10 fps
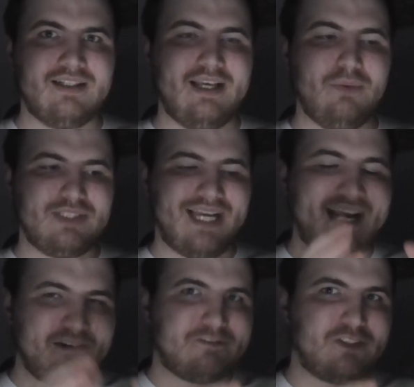It would
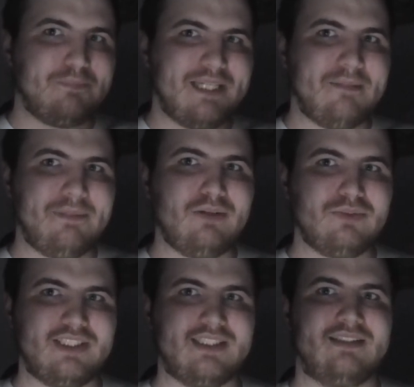have to be
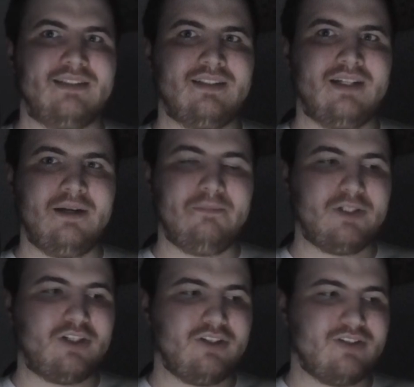about it.
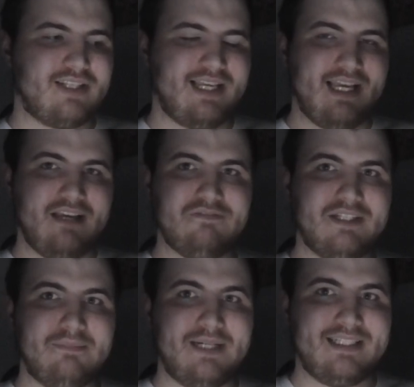Because if
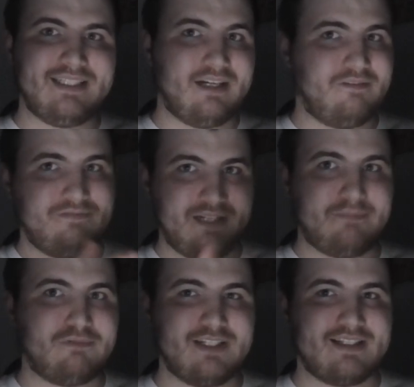they made it a
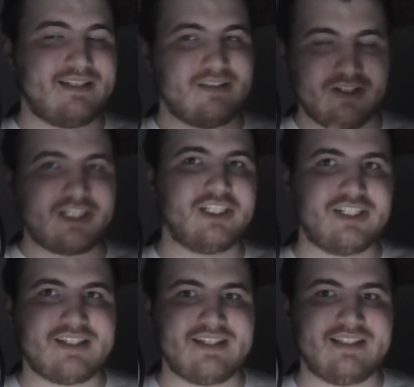fat princess, like I
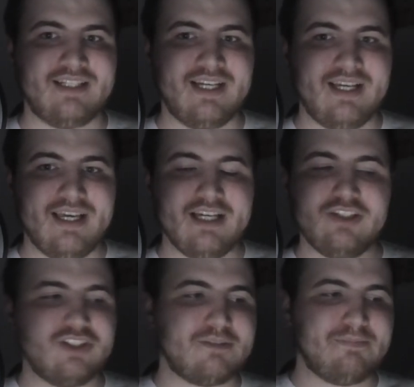just said, it
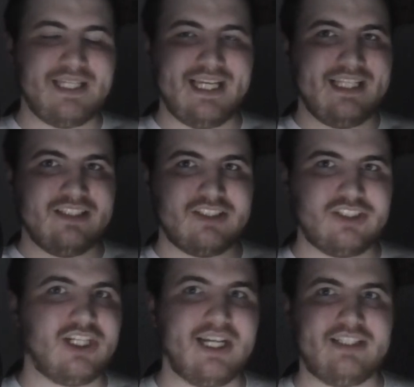could just be
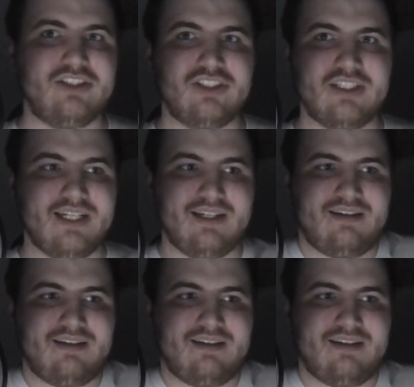interchanged